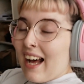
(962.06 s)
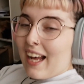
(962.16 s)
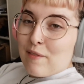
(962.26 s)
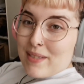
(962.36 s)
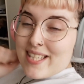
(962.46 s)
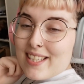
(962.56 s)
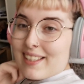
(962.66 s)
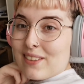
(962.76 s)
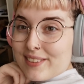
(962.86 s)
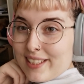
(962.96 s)
I've been
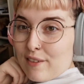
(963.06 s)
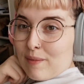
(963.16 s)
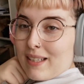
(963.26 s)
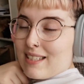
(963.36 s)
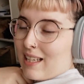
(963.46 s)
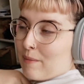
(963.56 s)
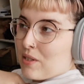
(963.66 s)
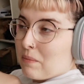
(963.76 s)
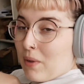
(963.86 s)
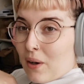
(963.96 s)
studying all day for my
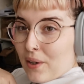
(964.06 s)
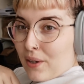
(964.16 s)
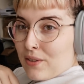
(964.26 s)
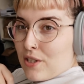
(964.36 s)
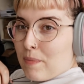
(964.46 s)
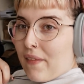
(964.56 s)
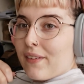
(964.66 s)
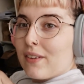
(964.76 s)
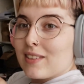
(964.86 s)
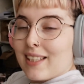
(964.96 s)
exams tomorrow, just spent
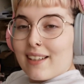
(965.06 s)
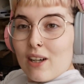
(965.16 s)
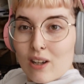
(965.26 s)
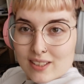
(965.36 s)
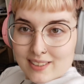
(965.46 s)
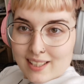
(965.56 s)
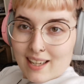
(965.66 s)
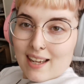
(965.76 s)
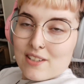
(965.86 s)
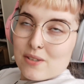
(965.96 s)
the whole day at
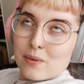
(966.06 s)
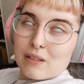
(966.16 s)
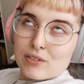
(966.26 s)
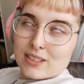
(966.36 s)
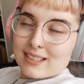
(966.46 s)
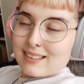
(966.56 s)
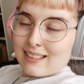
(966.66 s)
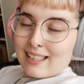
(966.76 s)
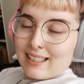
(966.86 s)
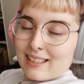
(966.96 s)
Costa, as you will have just
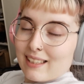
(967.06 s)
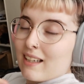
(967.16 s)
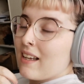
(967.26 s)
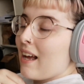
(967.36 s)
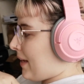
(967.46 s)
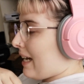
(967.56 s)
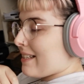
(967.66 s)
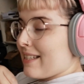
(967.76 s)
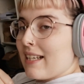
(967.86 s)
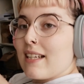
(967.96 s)
seen. I
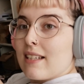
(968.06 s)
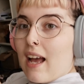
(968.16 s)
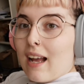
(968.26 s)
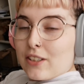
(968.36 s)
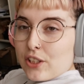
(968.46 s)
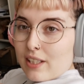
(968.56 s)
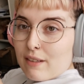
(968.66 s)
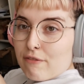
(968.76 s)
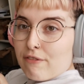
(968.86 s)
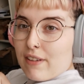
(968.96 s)
did
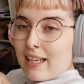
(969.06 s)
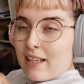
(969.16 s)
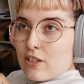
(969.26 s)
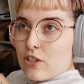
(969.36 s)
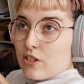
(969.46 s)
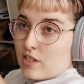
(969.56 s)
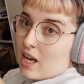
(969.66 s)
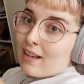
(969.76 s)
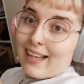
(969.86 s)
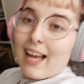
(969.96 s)
actually
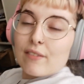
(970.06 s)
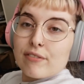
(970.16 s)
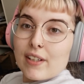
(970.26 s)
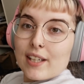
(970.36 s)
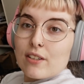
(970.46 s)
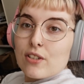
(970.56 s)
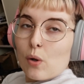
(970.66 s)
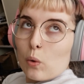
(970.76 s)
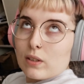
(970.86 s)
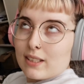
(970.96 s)
start and finish
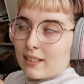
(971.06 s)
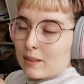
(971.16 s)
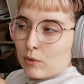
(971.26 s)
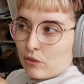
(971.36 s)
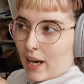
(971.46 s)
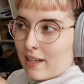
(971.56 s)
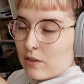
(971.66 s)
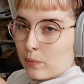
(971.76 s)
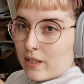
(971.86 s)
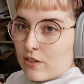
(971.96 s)
All Systems
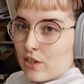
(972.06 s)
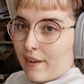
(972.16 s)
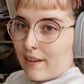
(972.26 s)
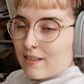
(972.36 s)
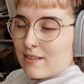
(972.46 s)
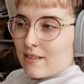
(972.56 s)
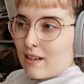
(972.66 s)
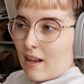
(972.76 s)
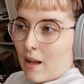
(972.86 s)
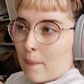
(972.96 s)
Red, which is
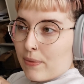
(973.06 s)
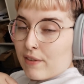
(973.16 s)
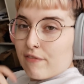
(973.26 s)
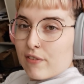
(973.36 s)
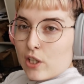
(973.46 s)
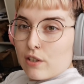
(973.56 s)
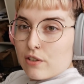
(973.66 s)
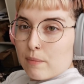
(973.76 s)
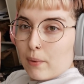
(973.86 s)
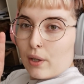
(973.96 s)
the
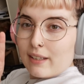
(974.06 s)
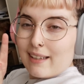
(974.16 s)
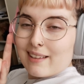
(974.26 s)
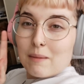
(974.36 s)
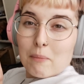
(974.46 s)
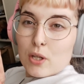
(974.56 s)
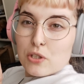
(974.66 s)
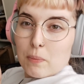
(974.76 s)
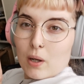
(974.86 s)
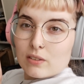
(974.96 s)
first book in the
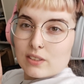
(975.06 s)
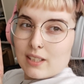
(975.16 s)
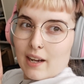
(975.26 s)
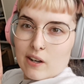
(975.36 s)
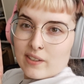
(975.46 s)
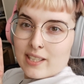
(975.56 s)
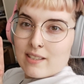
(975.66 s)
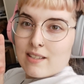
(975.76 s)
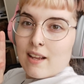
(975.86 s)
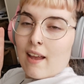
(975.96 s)
Murderbot
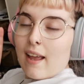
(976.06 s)
Diaries.